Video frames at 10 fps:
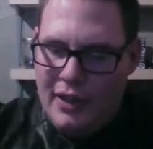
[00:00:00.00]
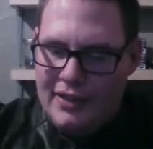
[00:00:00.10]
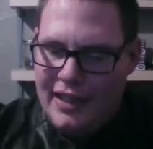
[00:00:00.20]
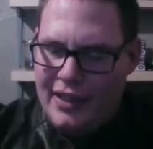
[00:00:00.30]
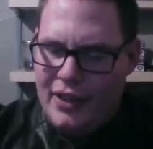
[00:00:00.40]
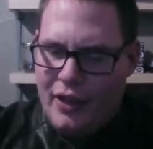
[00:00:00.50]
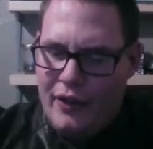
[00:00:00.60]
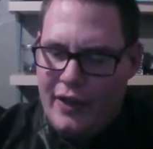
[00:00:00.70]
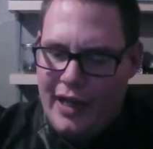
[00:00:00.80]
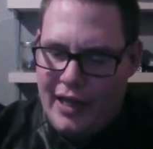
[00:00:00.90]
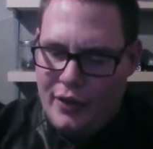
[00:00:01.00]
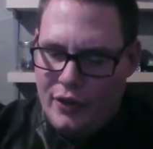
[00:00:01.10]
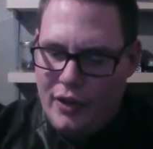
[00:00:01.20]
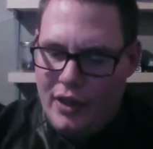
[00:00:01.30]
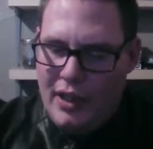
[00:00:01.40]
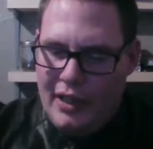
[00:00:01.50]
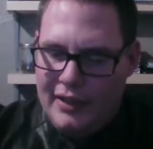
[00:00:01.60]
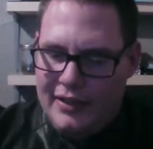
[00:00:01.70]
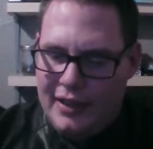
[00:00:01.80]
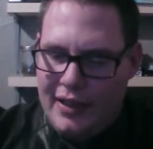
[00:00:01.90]
Second card of the handle.
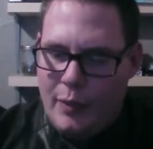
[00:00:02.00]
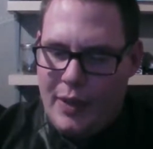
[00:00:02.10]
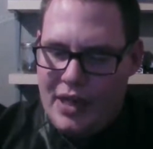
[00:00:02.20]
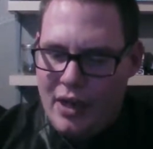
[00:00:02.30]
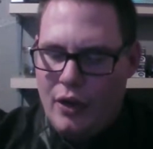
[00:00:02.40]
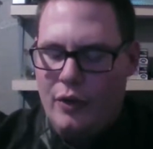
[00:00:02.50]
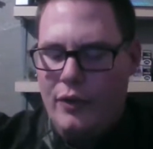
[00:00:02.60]
This is the thing we know,